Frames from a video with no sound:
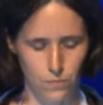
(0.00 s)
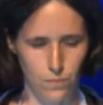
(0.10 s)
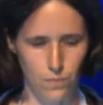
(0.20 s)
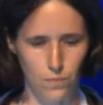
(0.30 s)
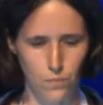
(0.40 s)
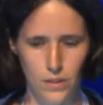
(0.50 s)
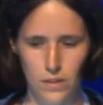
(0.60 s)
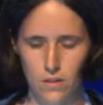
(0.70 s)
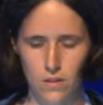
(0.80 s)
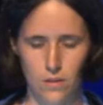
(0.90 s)

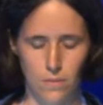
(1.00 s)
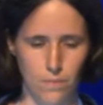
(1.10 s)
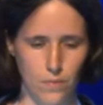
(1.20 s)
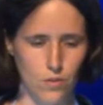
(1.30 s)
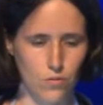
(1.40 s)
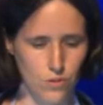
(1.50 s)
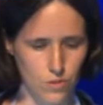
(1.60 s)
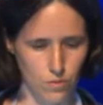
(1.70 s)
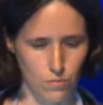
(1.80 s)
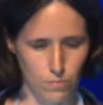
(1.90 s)
We used
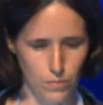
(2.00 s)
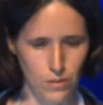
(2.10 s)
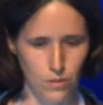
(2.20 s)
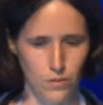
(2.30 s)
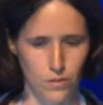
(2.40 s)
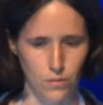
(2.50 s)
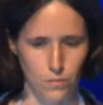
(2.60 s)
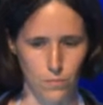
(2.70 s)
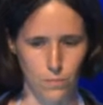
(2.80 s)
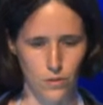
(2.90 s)
a
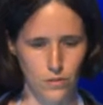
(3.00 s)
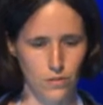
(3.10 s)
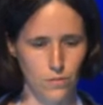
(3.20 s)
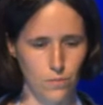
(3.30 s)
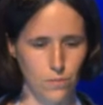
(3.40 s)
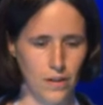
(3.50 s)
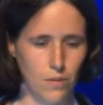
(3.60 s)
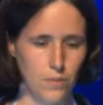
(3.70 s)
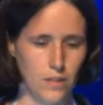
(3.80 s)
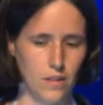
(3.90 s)
binomial model
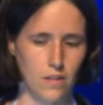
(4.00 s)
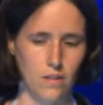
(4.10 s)
where we